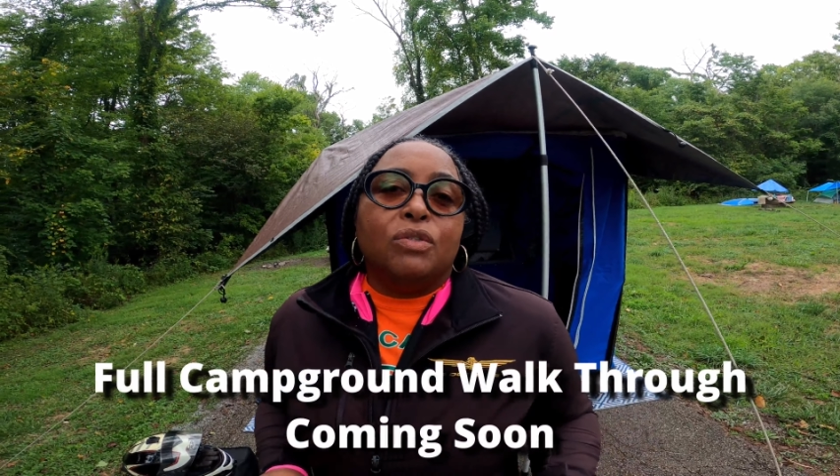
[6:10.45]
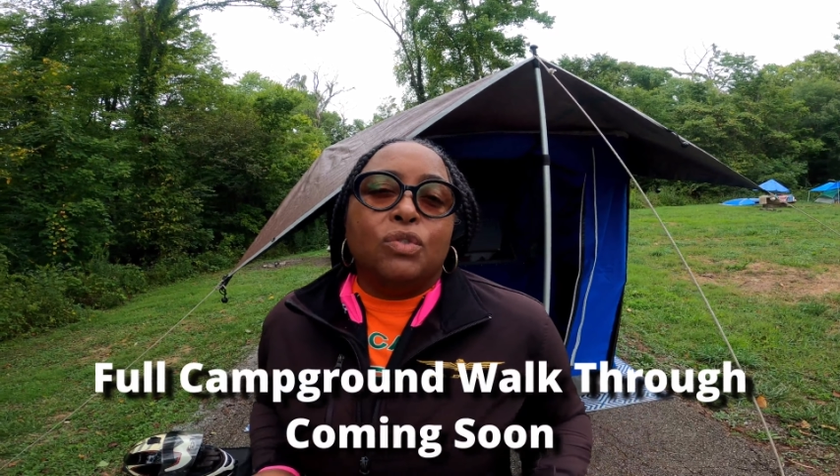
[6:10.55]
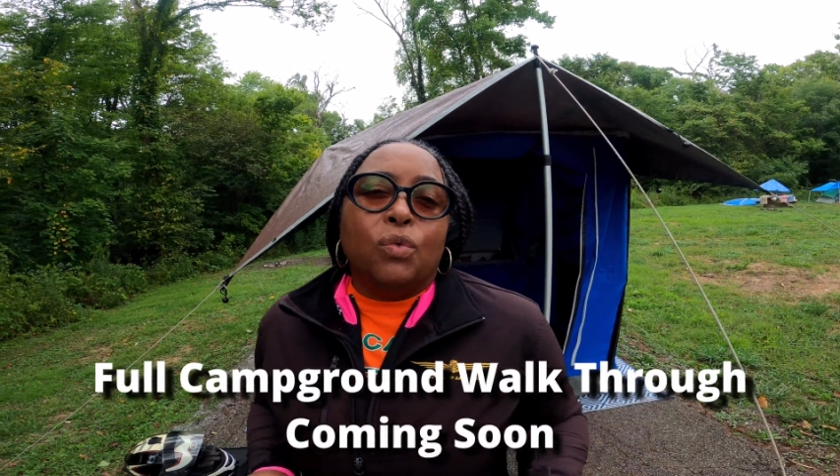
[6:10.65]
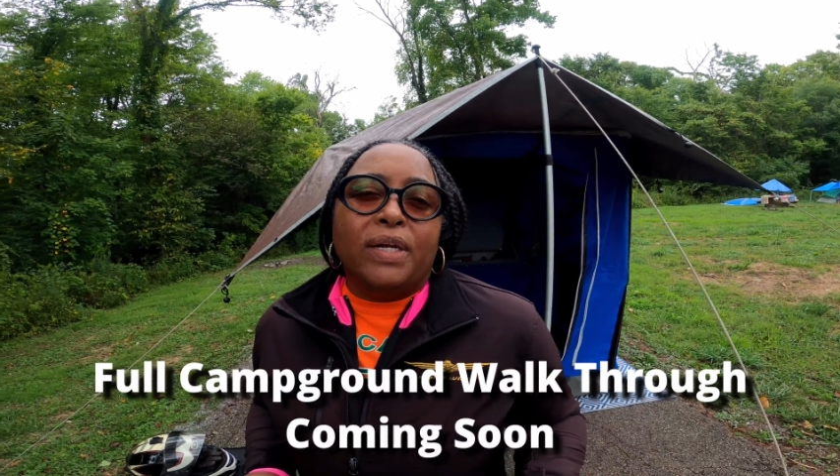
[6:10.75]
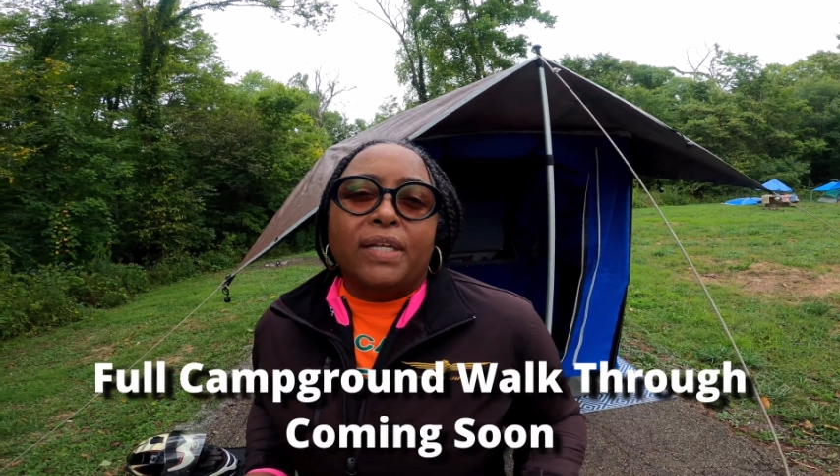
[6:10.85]

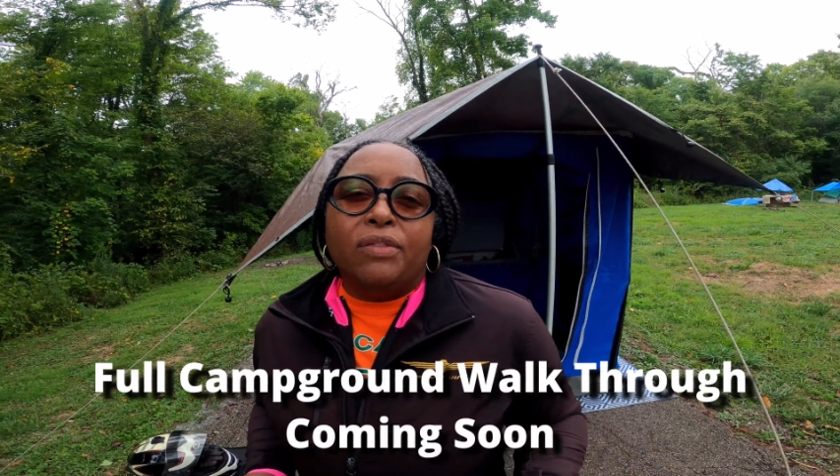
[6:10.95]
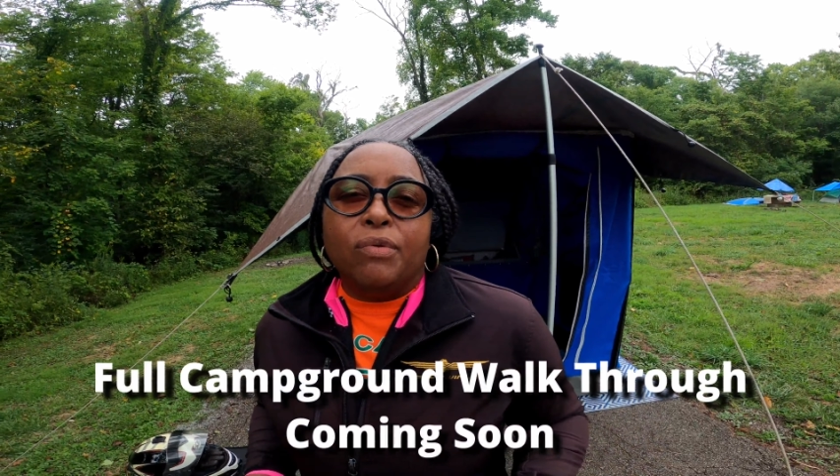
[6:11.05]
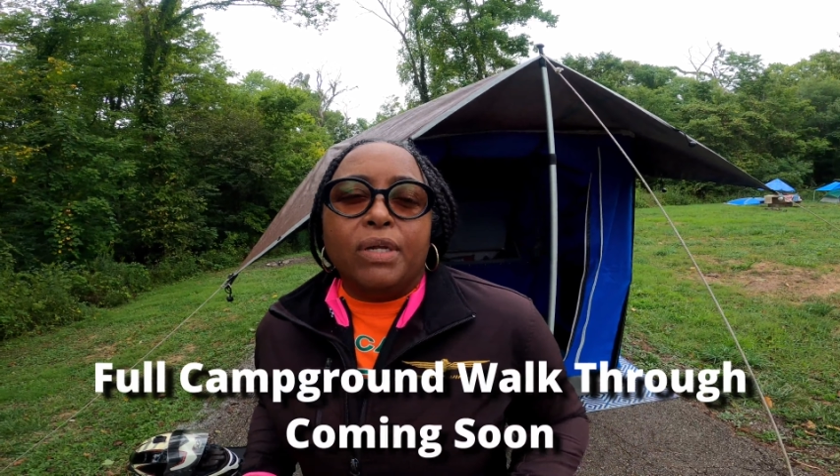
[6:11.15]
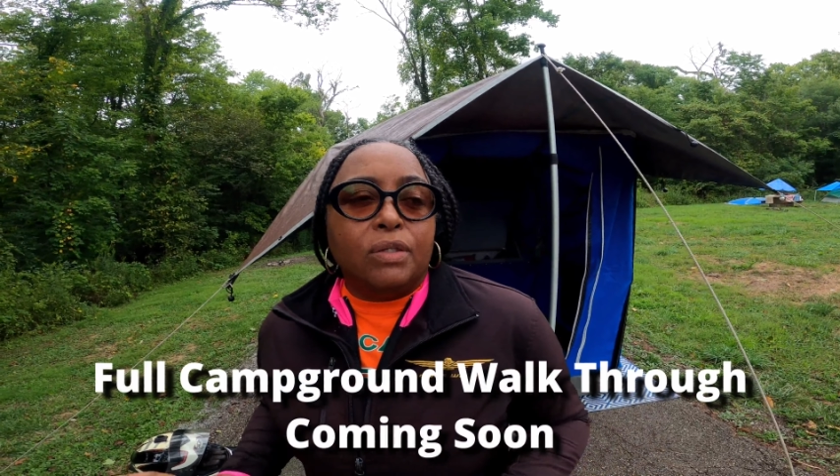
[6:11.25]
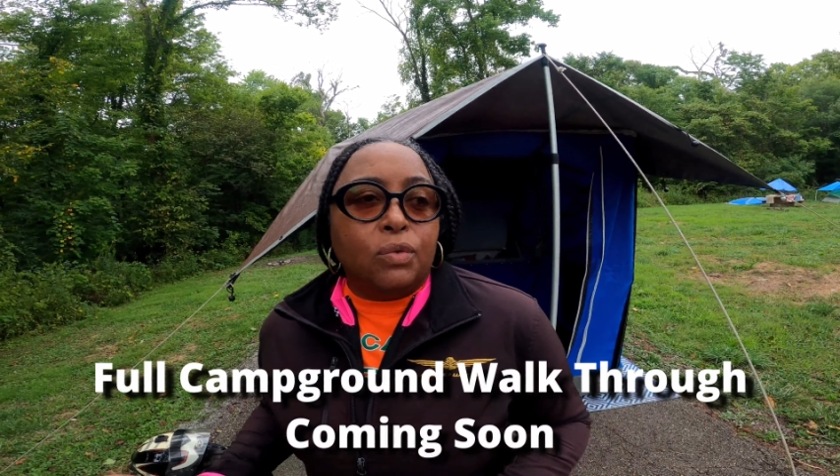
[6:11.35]

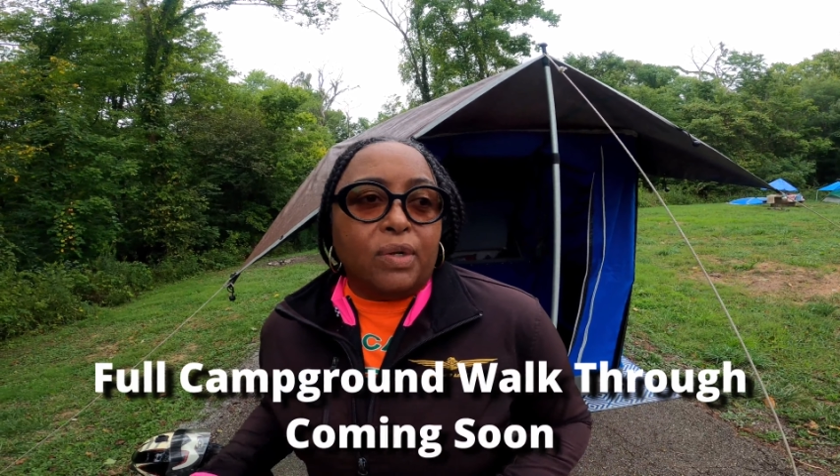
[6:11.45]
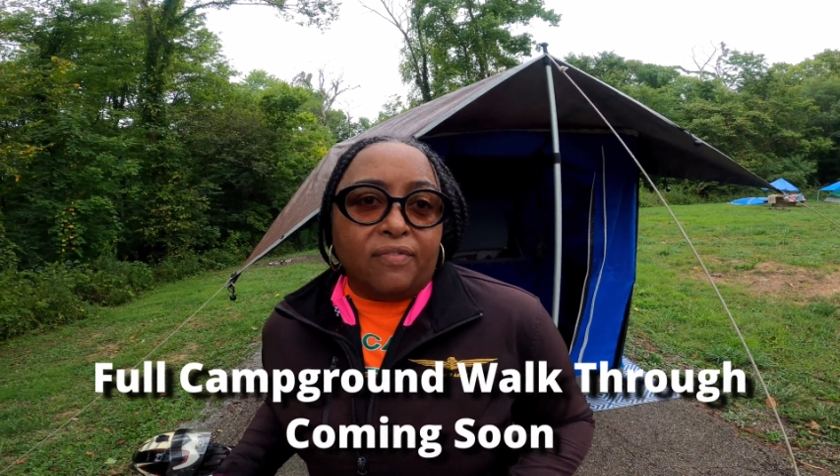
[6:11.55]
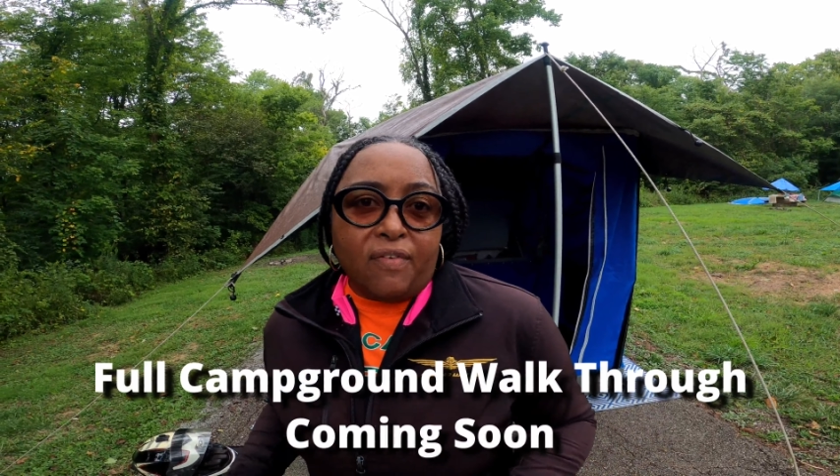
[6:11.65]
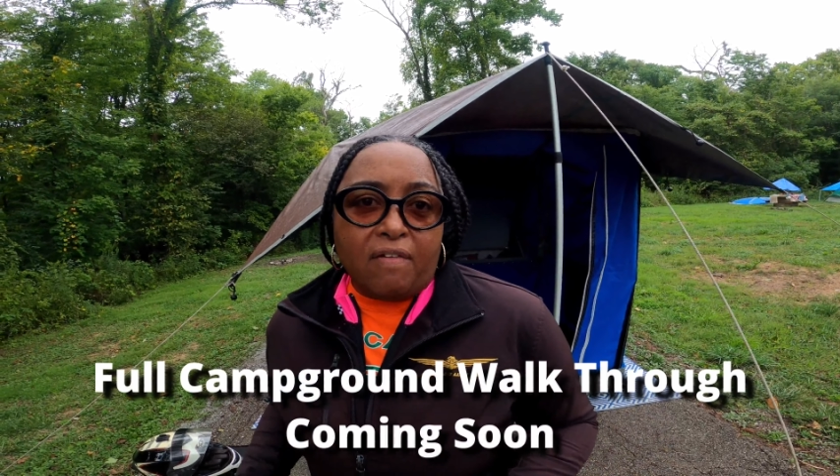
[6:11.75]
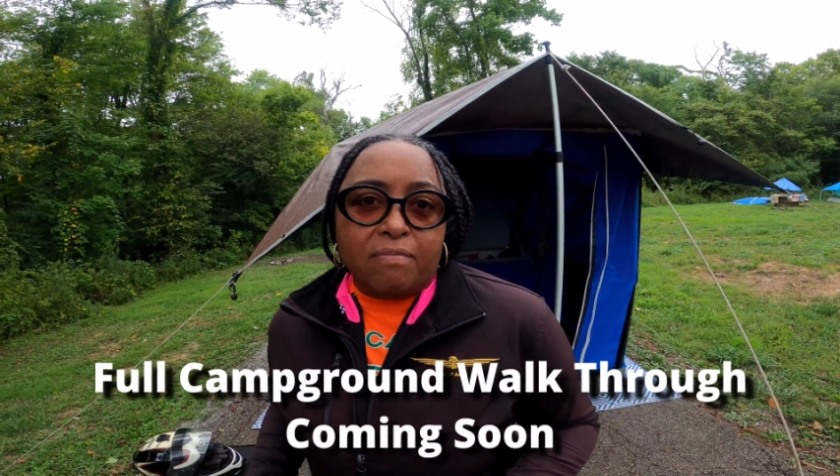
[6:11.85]
23 to
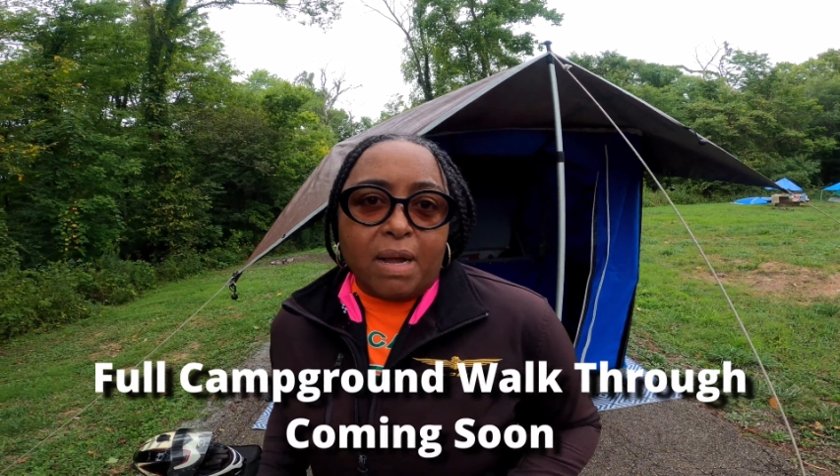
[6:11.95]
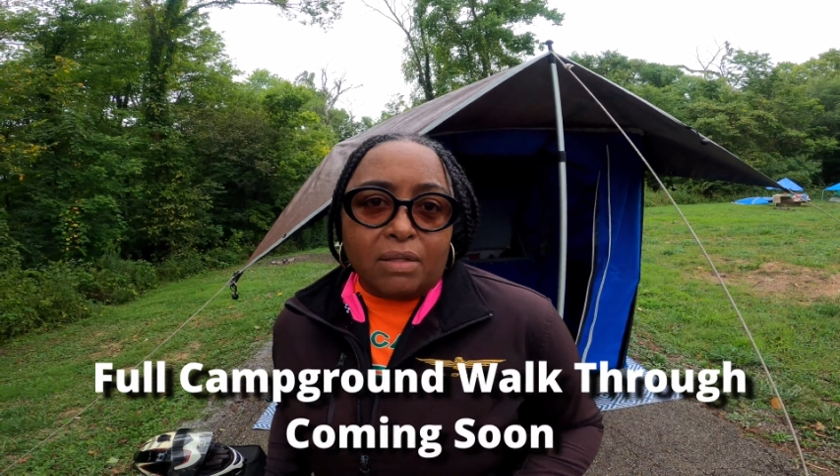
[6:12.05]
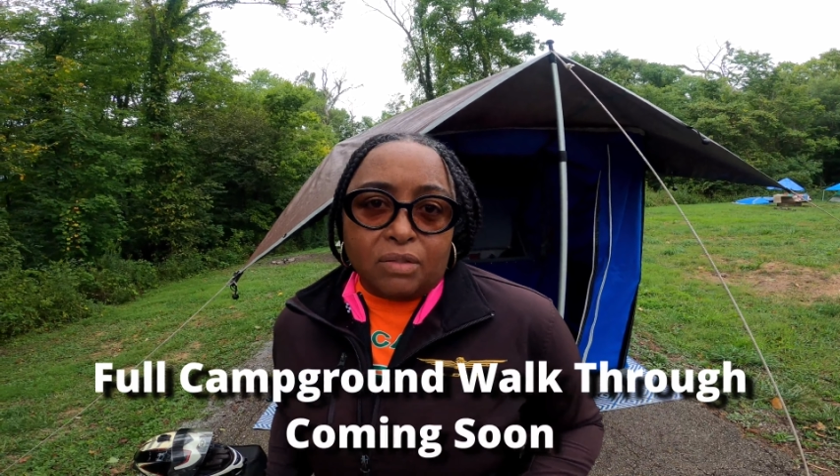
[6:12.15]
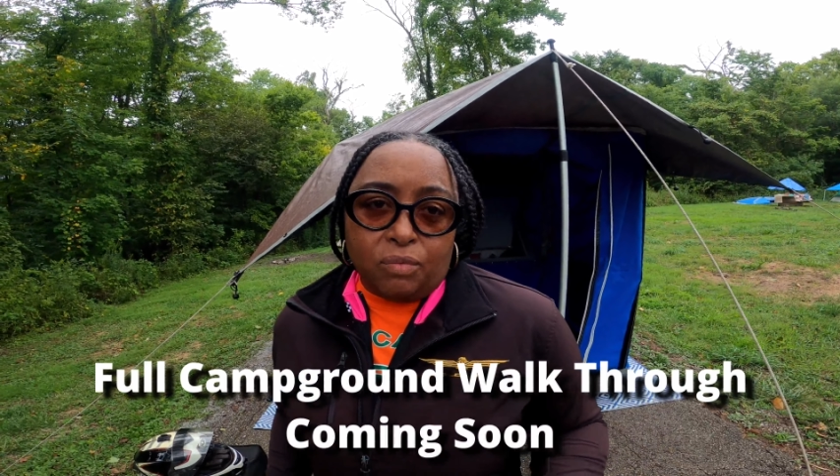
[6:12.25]
25 miles